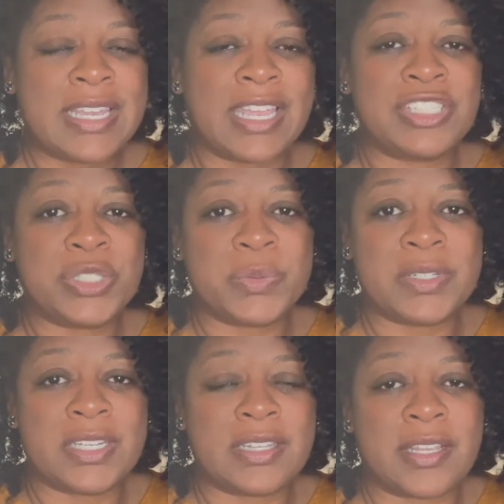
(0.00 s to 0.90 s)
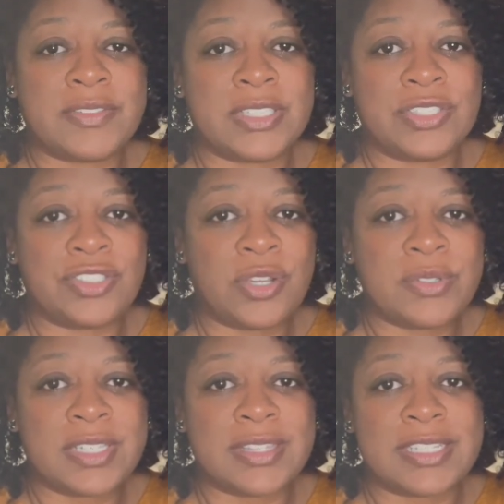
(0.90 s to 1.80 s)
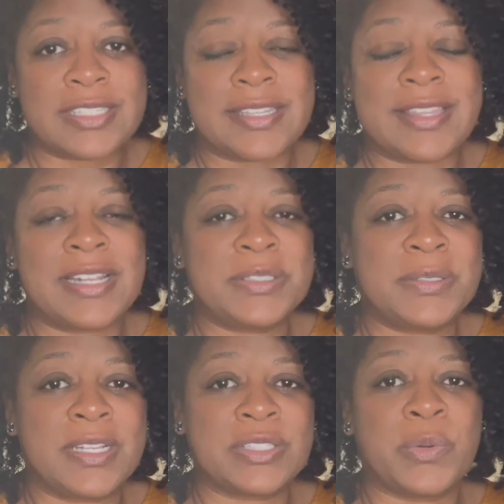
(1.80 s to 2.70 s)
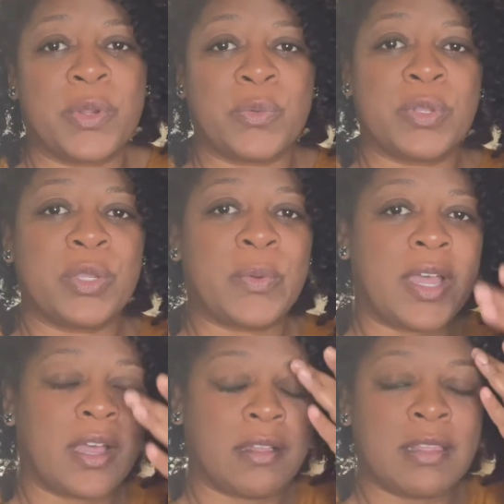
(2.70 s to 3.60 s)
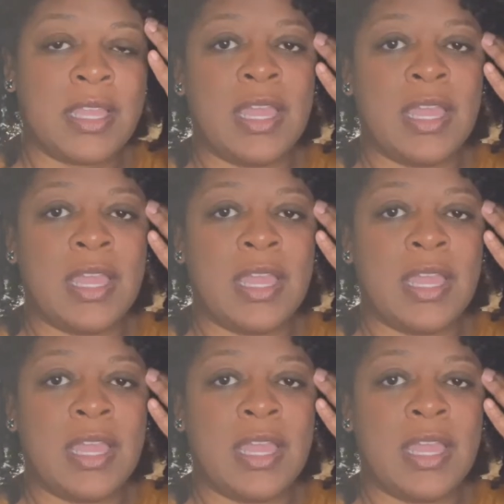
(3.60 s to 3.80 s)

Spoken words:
And she really loves his jokes and things like that. So that's going really well.